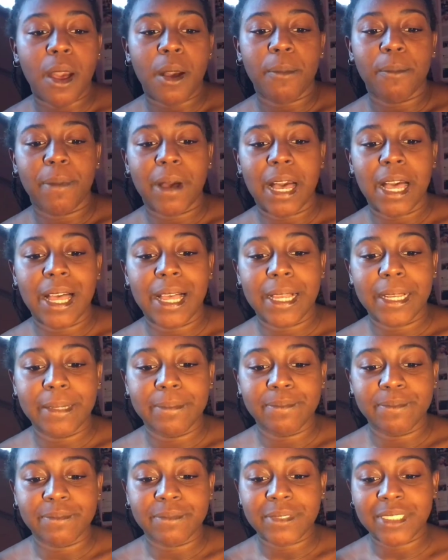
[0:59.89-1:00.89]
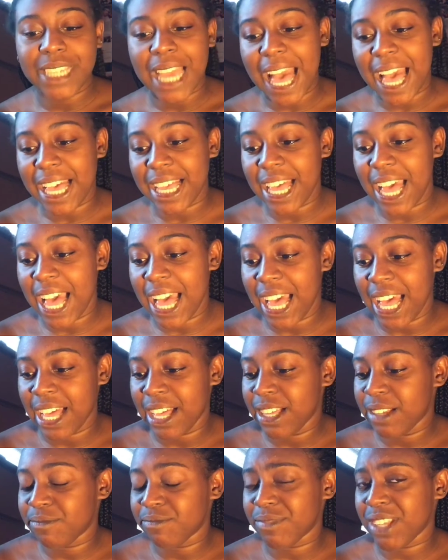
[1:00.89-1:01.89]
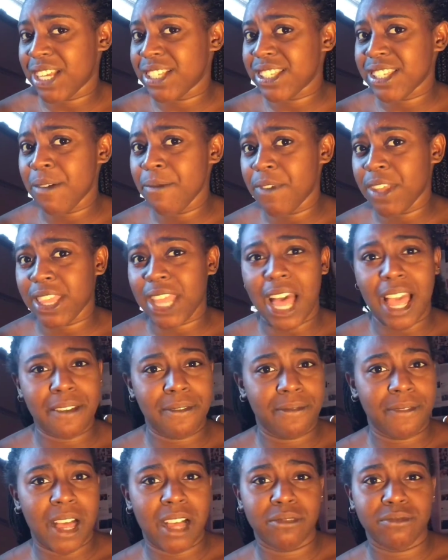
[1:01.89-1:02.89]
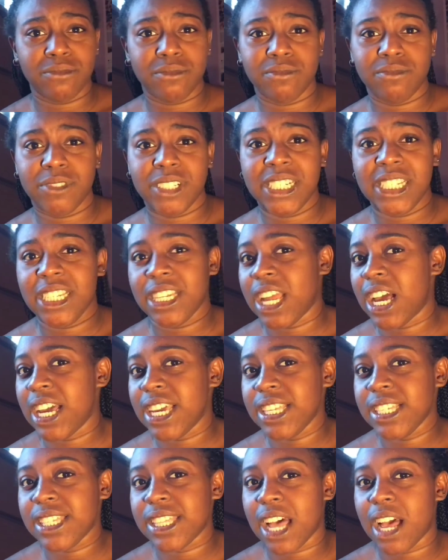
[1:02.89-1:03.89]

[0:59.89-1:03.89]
But yeah, and something that I found really nice that